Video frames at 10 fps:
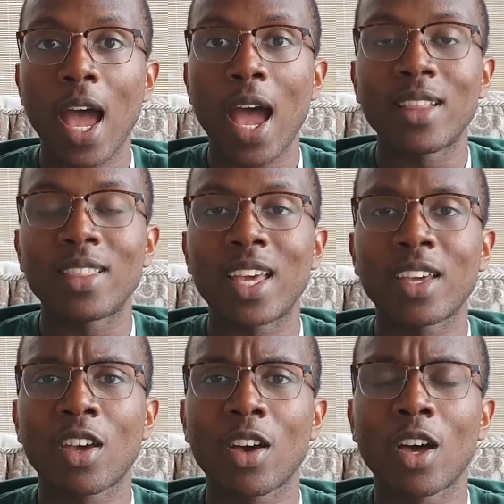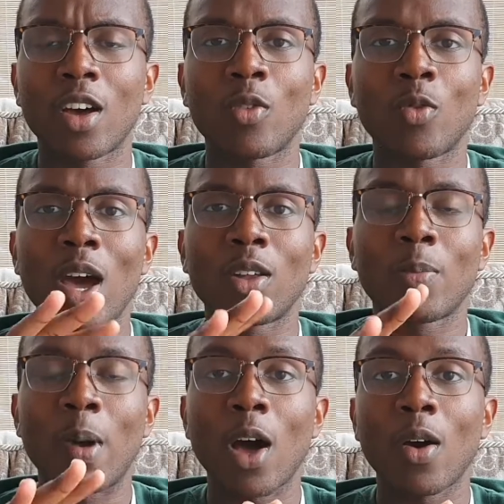and they occur round
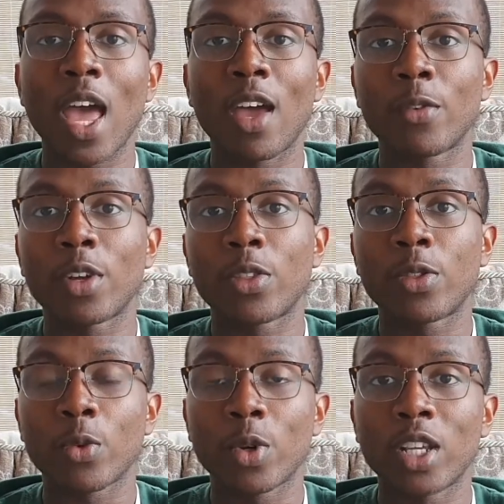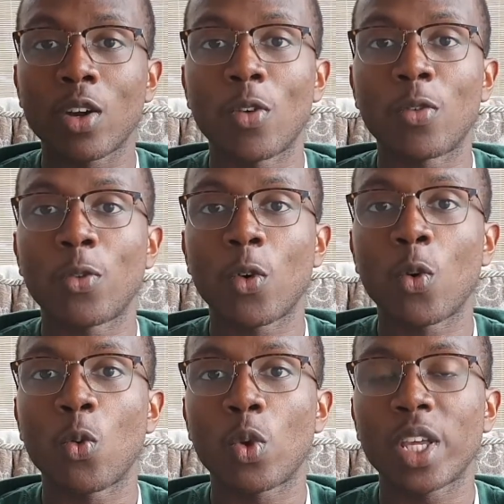about every 3 or
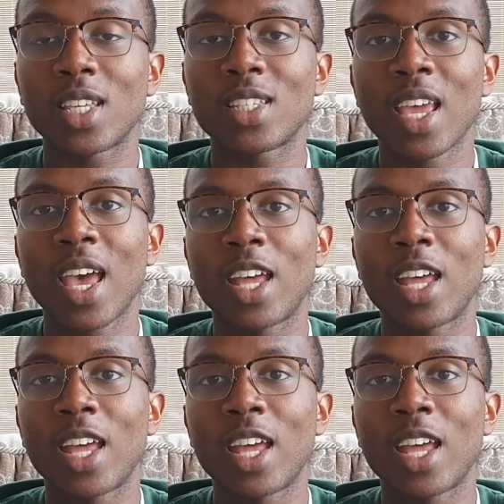4 weeks,